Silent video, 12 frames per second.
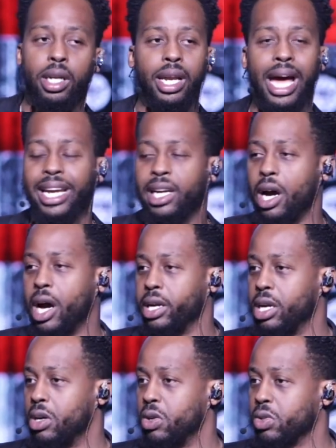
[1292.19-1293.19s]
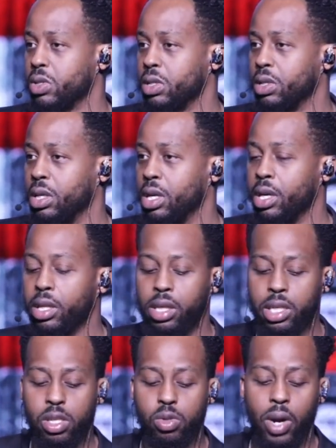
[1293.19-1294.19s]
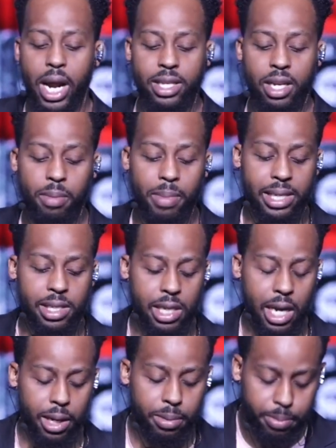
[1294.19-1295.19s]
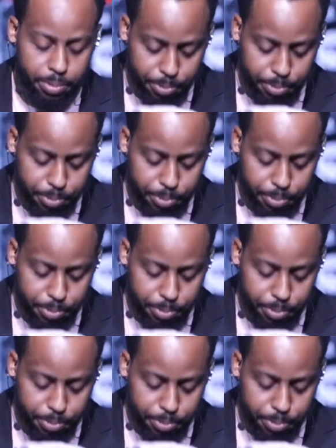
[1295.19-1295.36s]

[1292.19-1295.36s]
Like God knows. This is what I tell my son.